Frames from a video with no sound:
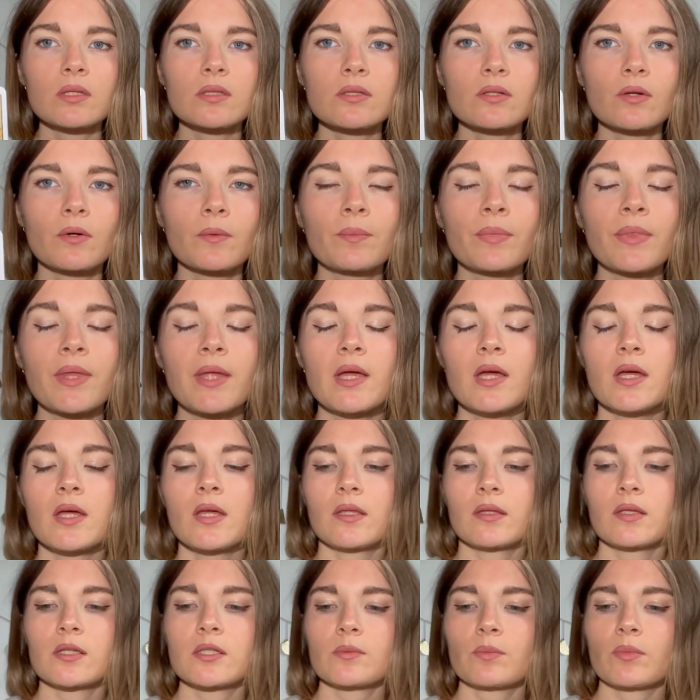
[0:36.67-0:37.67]
So
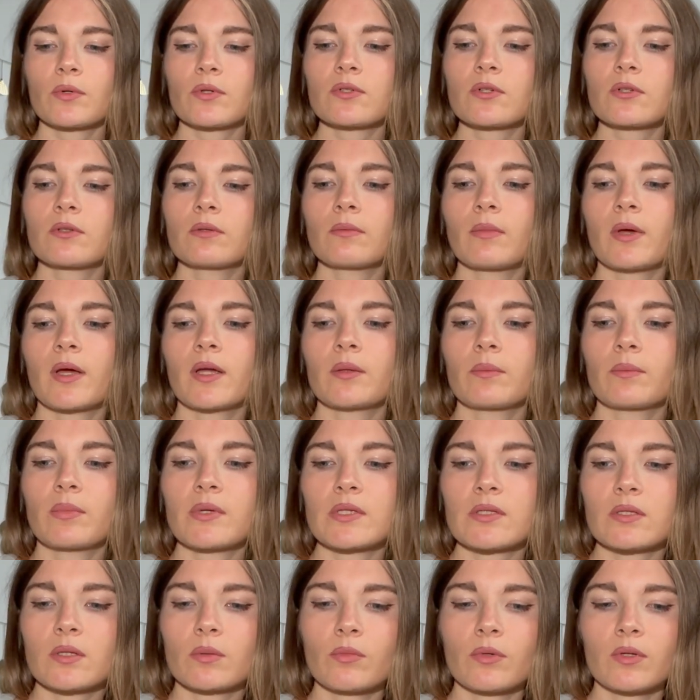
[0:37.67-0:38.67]
this person might be
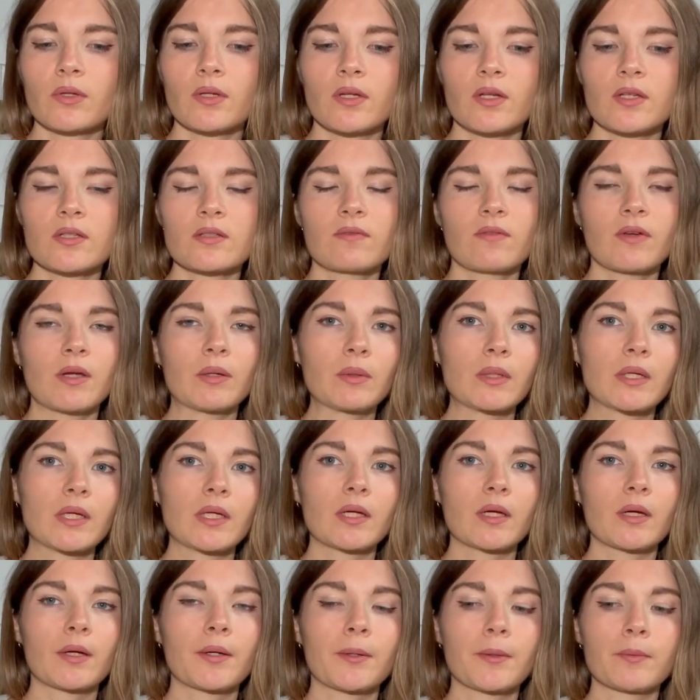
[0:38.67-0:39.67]
someone that is very